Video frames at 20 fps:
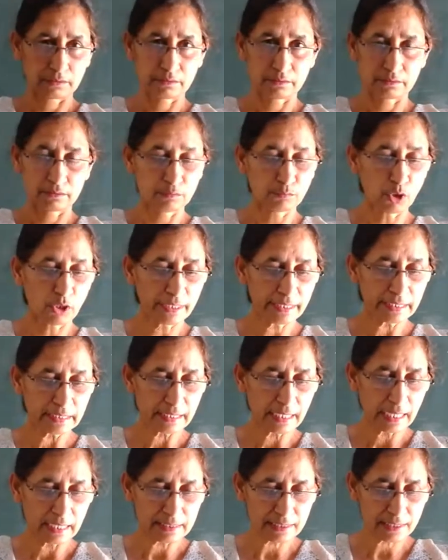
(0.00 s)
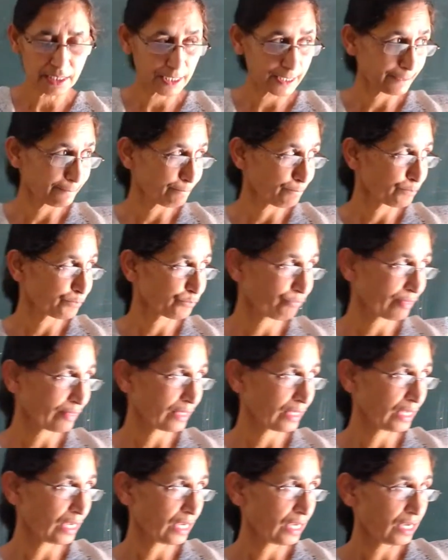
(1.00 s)
Good morning, class.
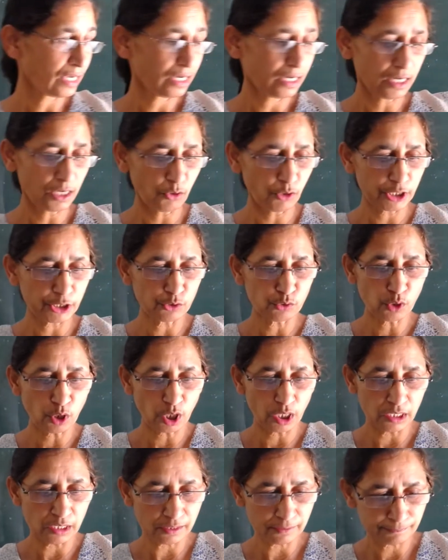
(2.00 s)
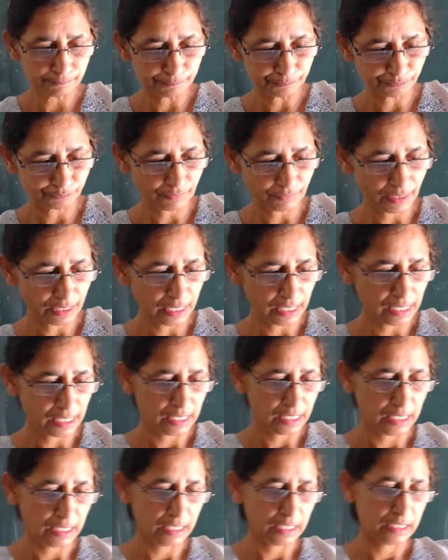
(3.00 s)
How are you all?
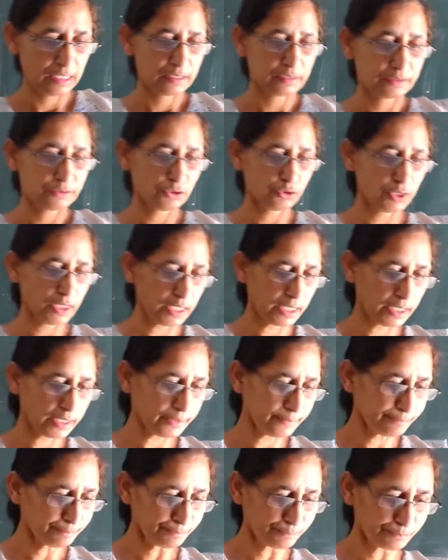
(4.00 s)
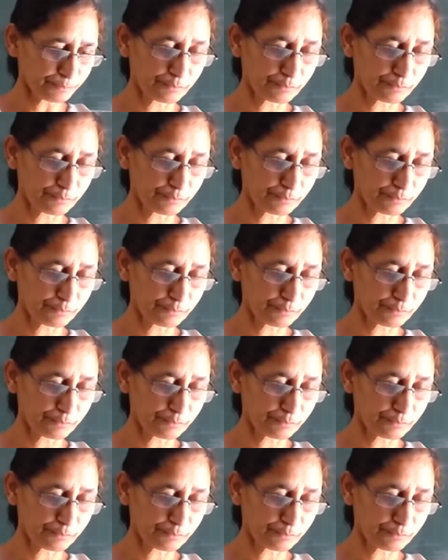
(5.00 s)
Today,